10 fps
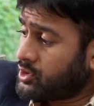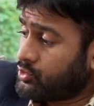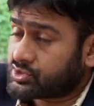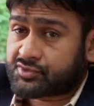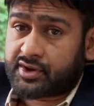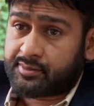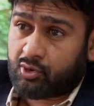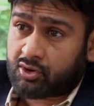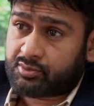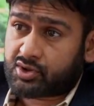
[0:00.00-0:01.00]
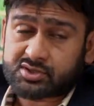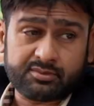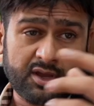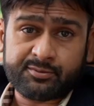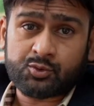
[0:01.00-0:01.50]
which is very important because
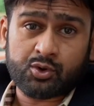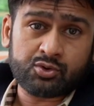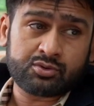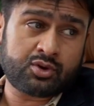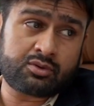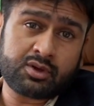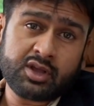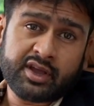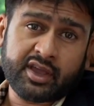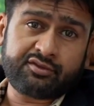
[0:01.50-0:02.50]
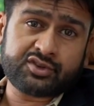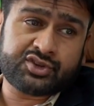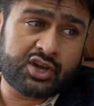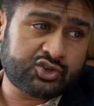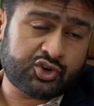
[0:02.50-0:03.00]
sometimes you want to, give a
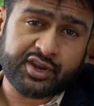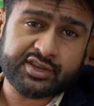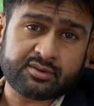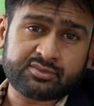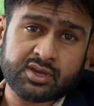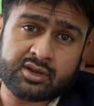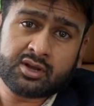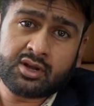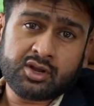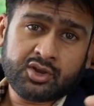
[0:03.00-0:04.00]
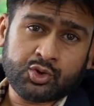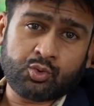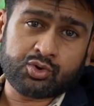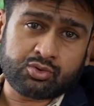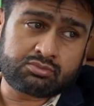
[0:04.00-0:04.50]
change or take something. You
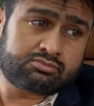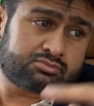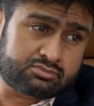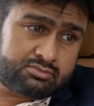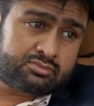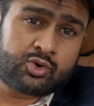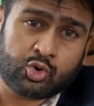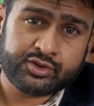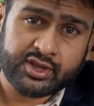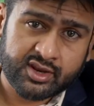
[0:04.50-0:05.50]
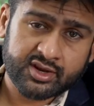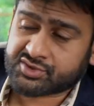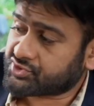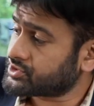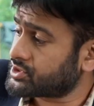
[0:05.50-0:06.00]
don't want to go there and
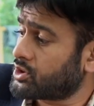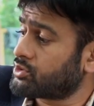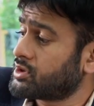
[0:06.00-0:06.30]
stretch it out.